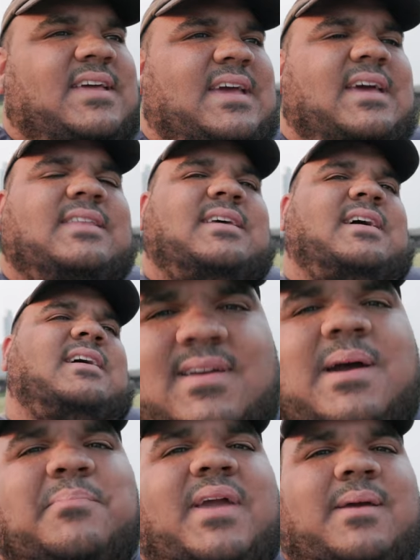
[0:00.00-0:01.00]
And uh,
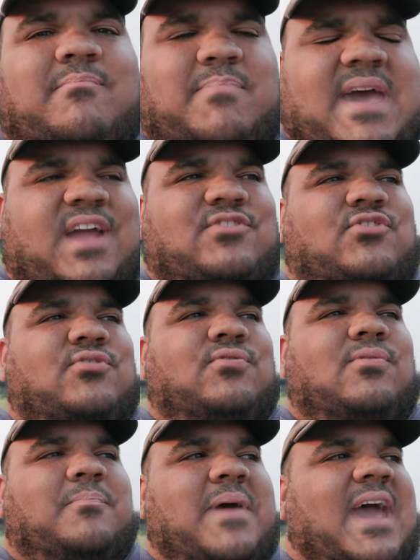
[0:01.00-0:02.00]
I'm getting back
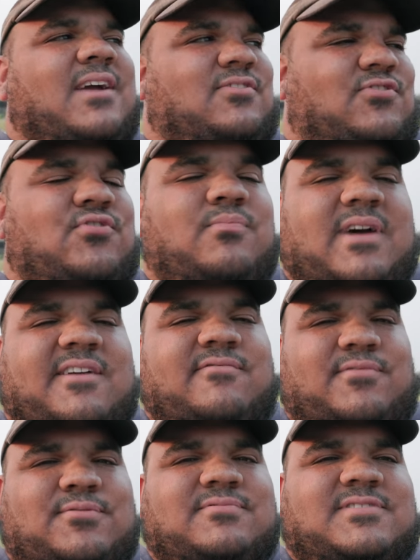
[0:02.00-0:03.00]
to back to my
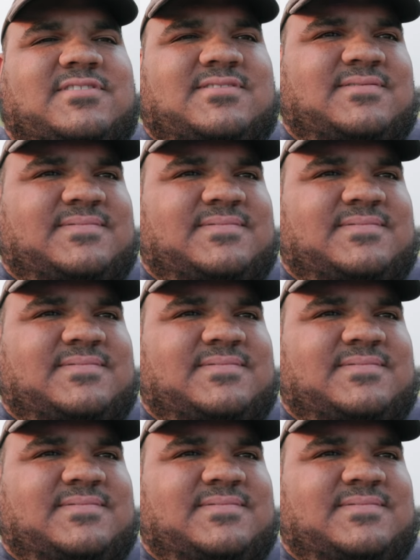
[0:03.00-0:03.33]
roots.